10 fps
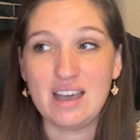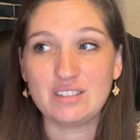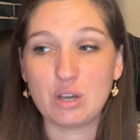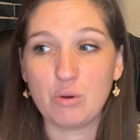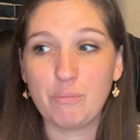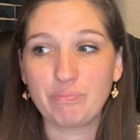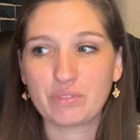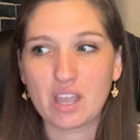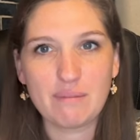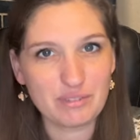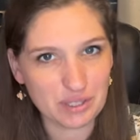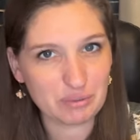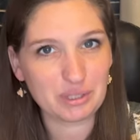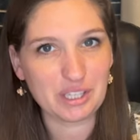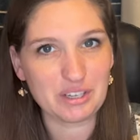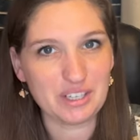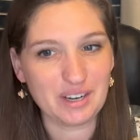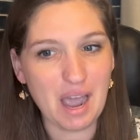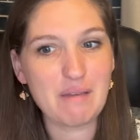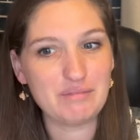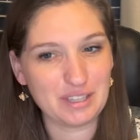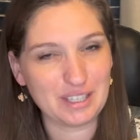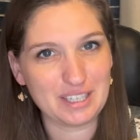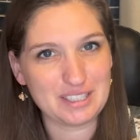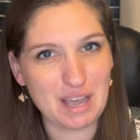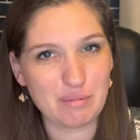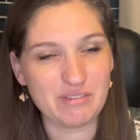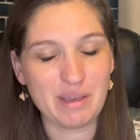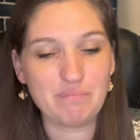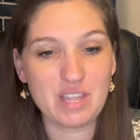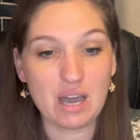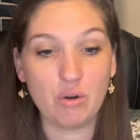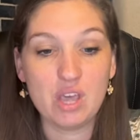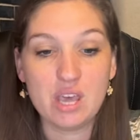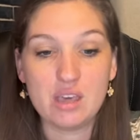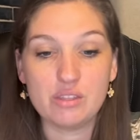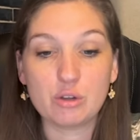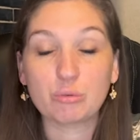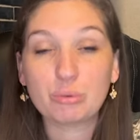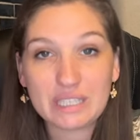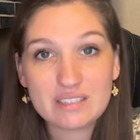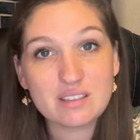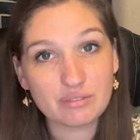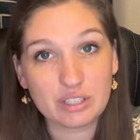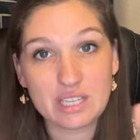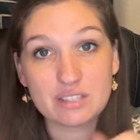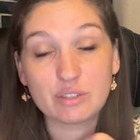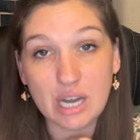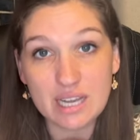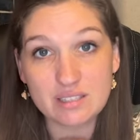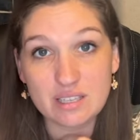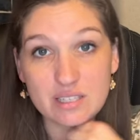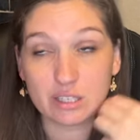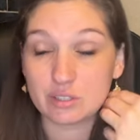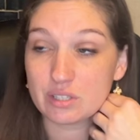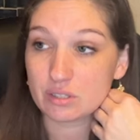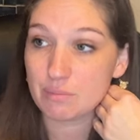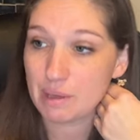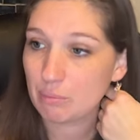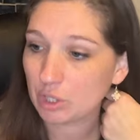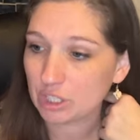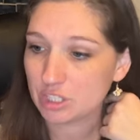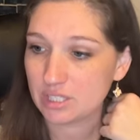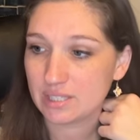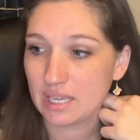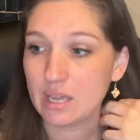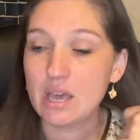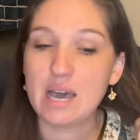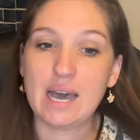So I'm feeling really good. I'm feeling on top of it. Now, the reason for this for us this year is there's a bit more urgency.